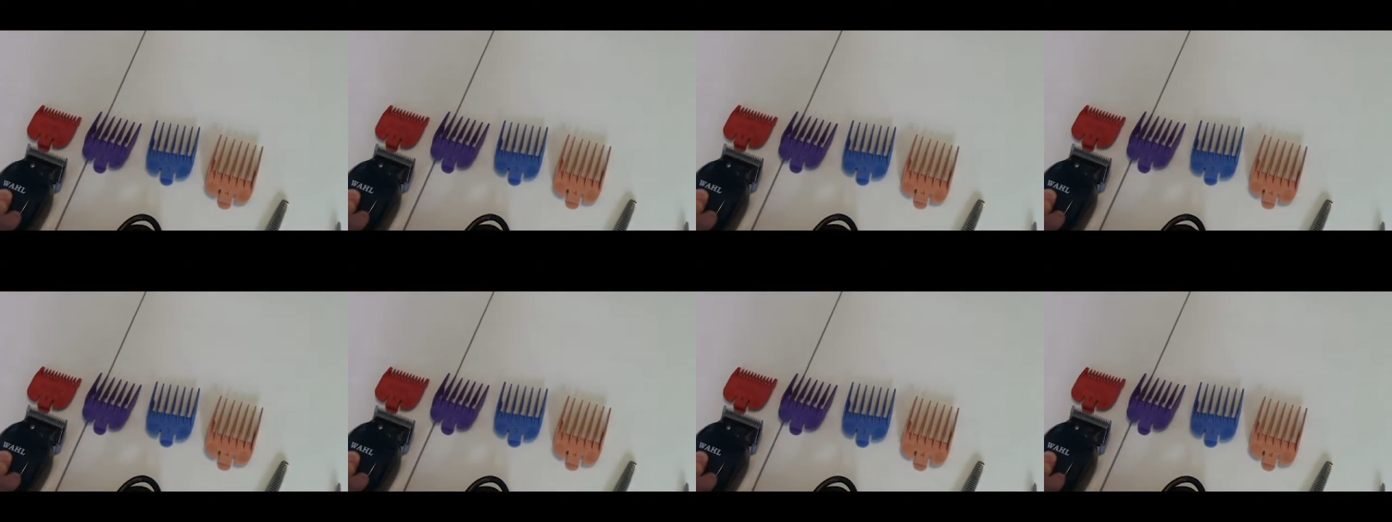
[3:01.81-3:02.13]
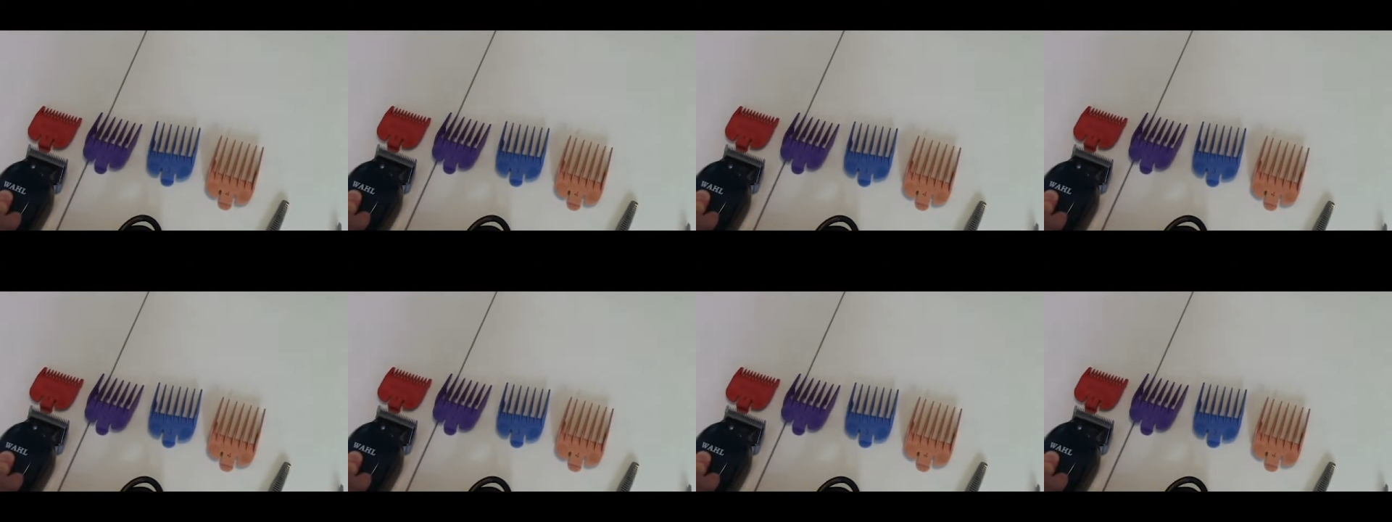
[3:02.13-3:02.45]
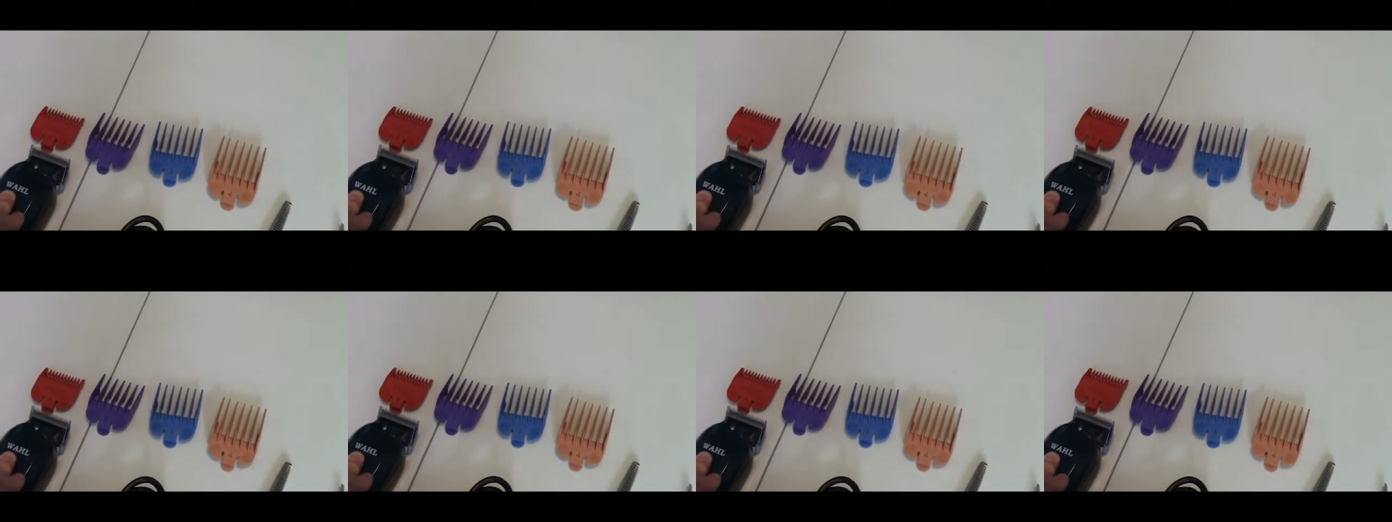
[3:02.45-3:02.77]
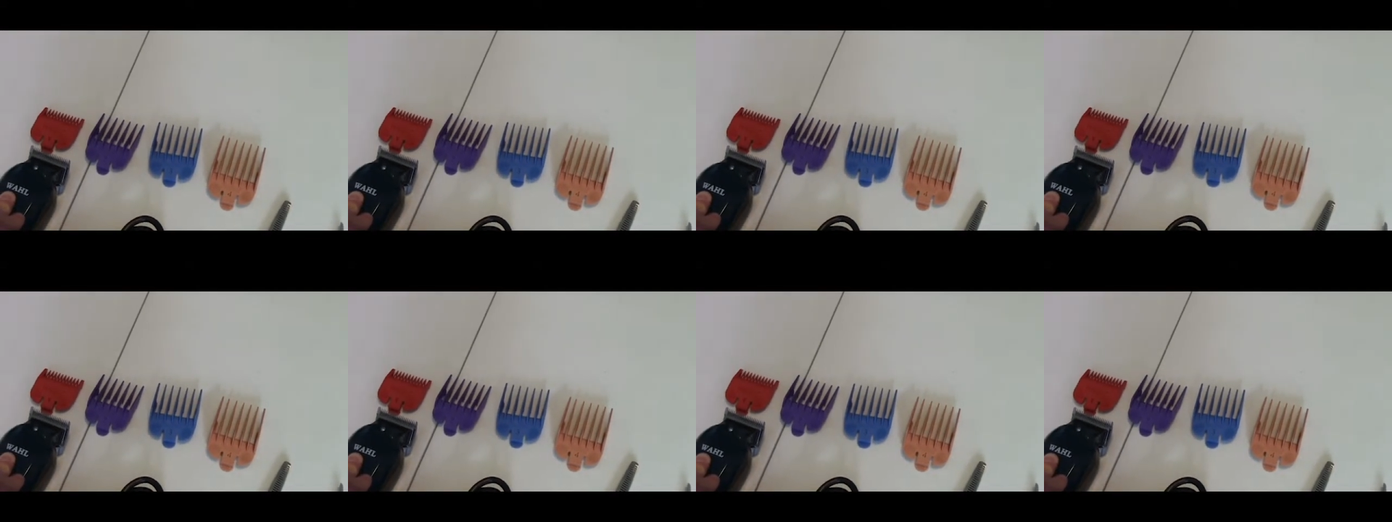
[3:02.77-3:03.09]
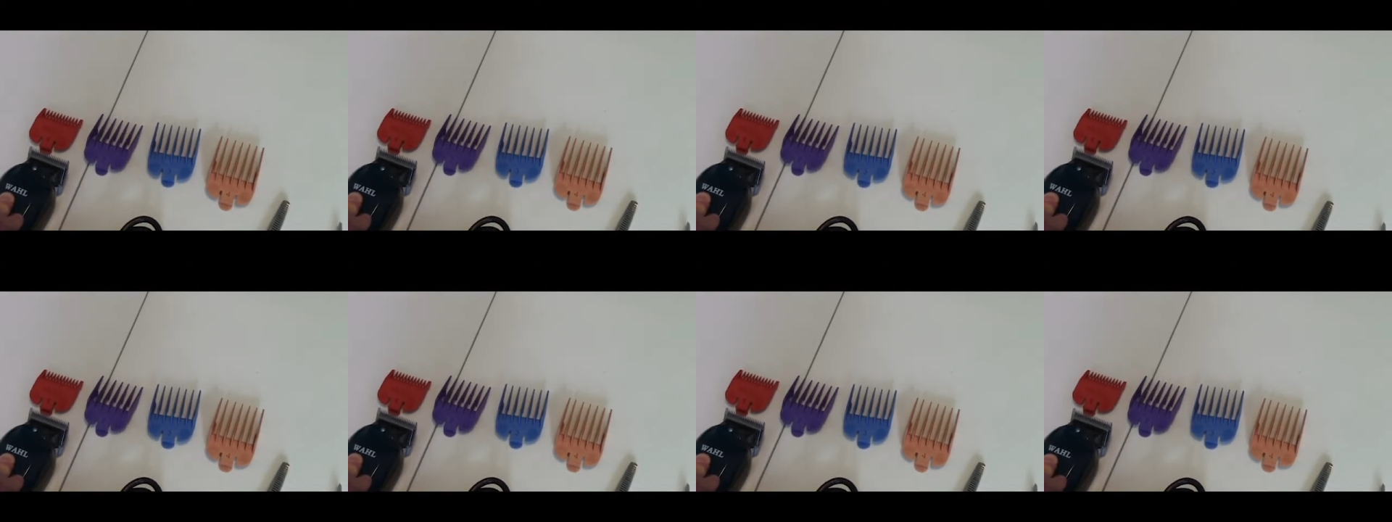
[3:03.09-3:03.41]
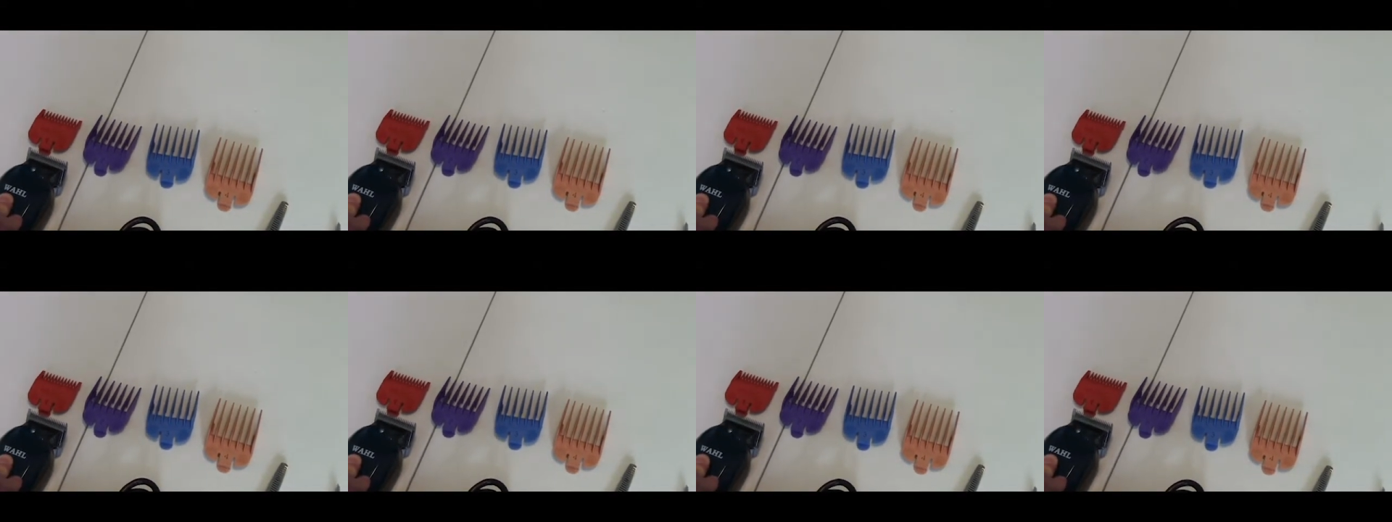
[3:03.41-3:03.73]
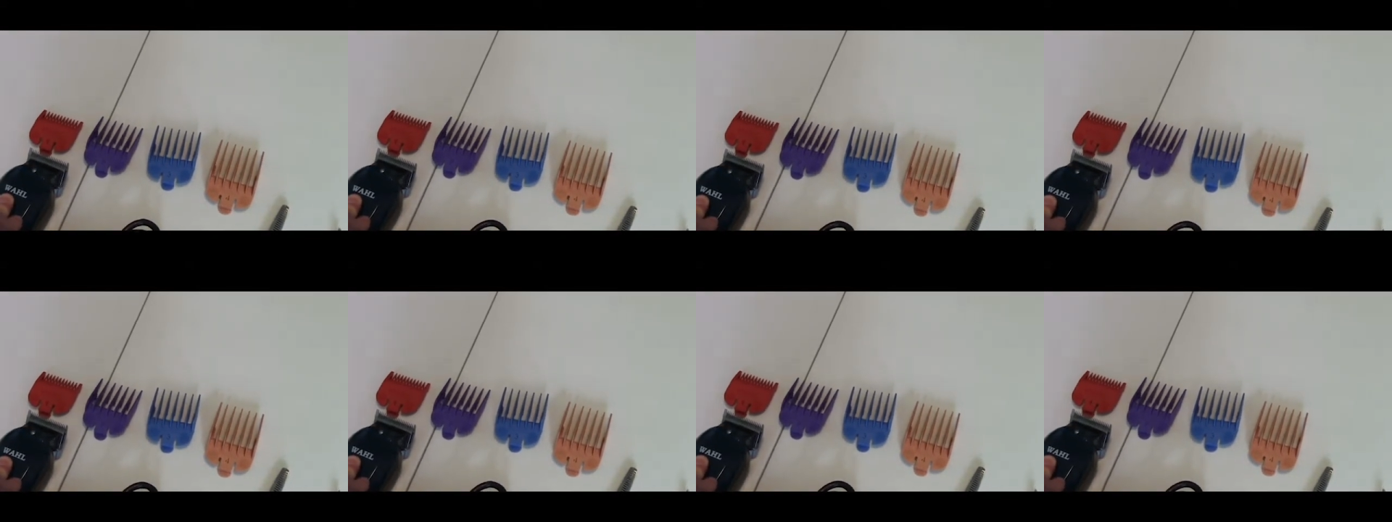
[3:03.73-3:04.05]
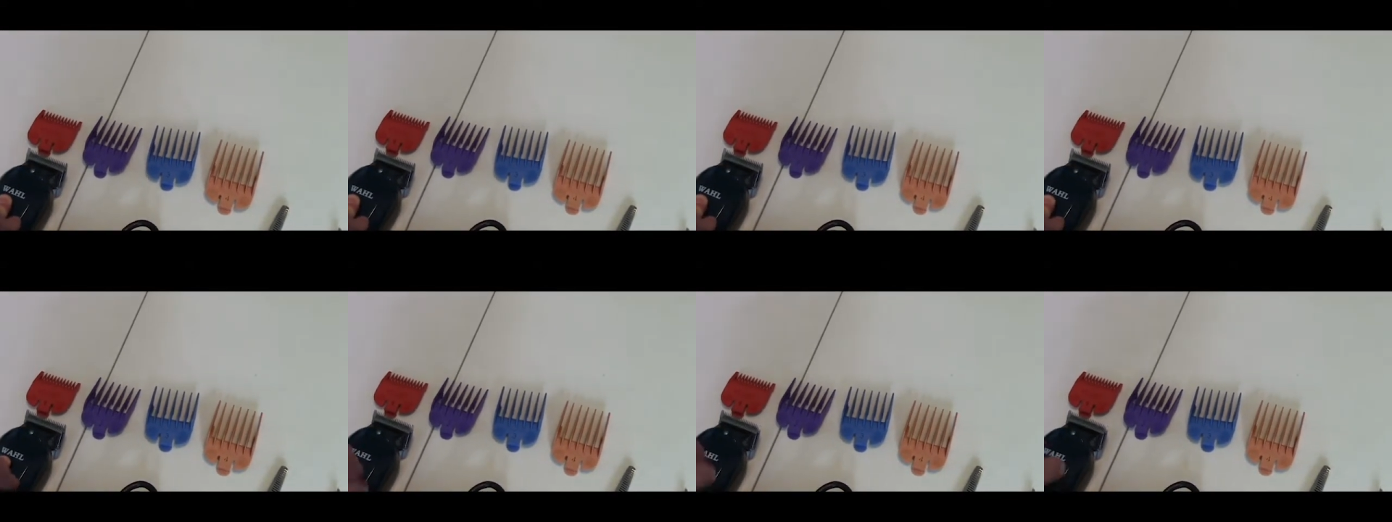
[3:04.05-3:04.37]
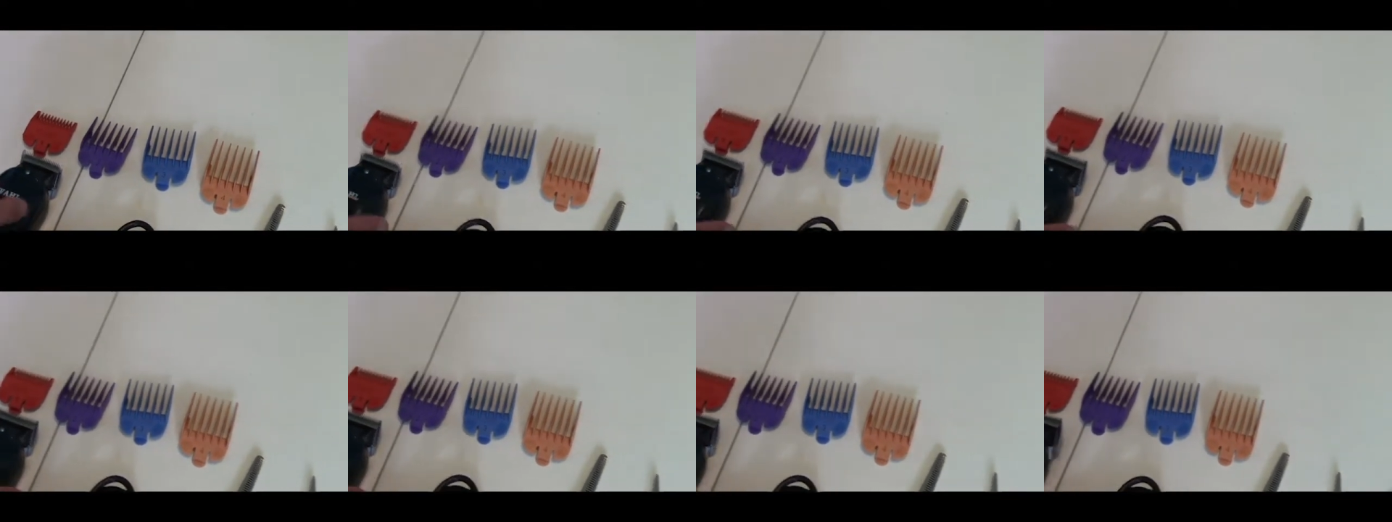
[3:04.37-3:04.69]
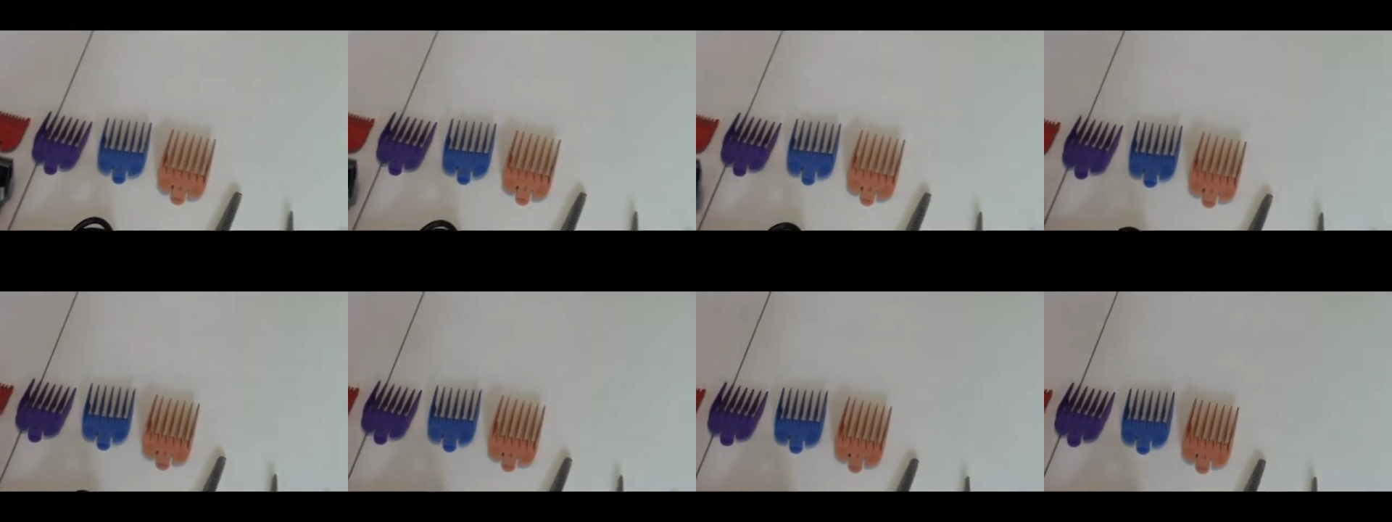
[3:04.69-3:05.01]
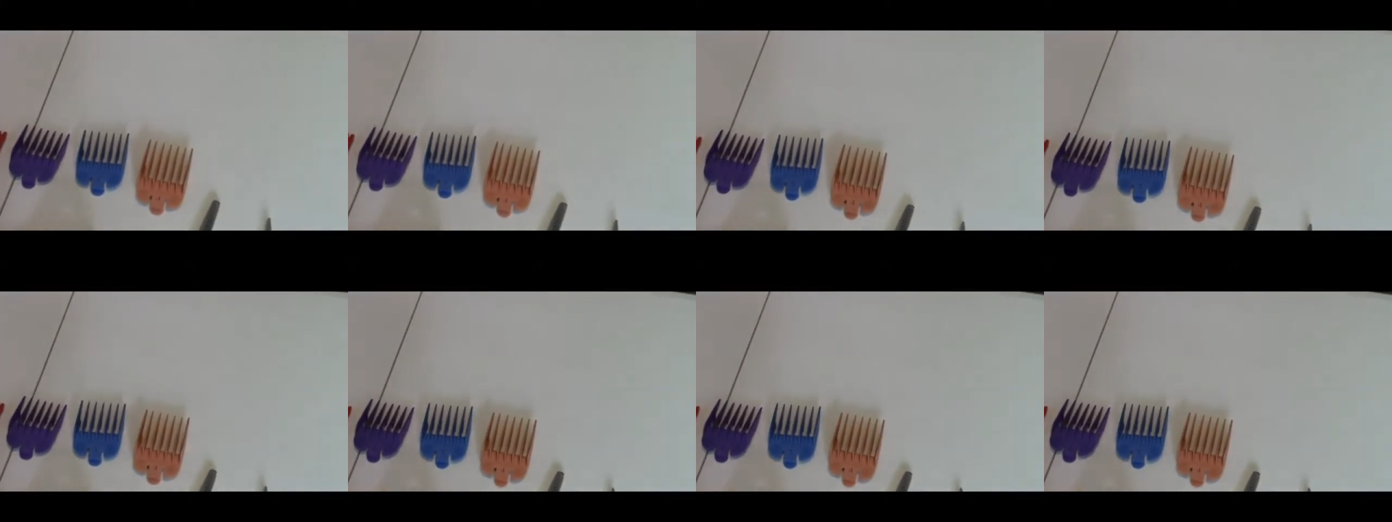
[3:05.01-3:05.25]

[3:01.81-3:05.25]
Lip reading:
[unreadable: no face in view]